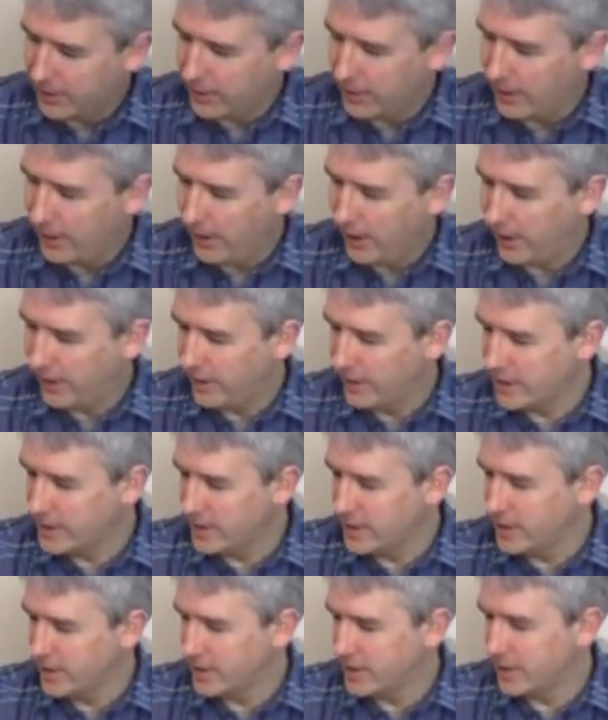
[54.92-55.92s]
And this
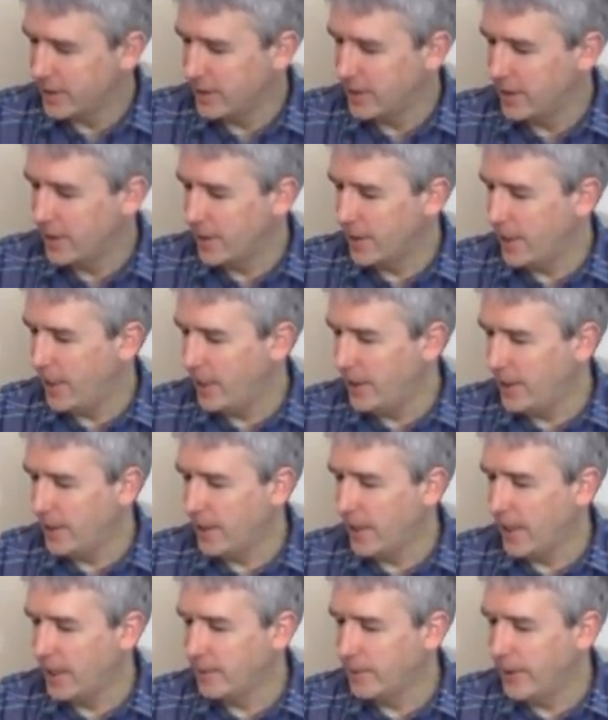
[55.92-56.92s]
is an
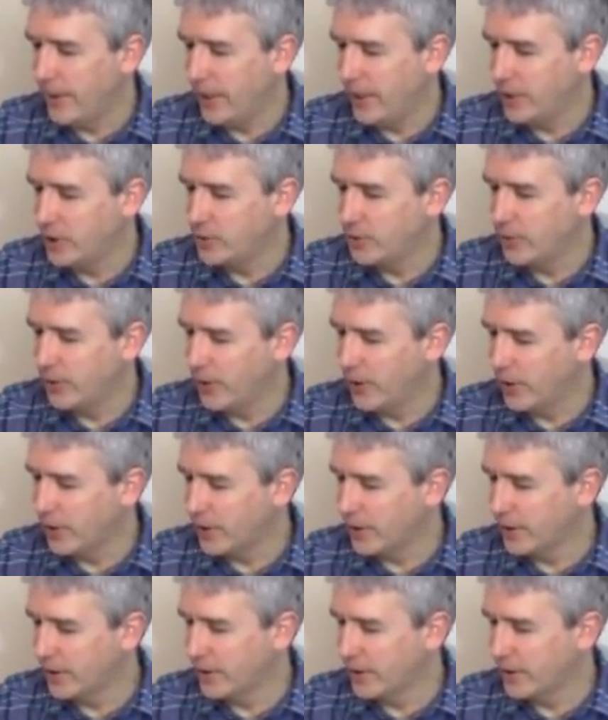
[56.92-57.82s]
89-page book,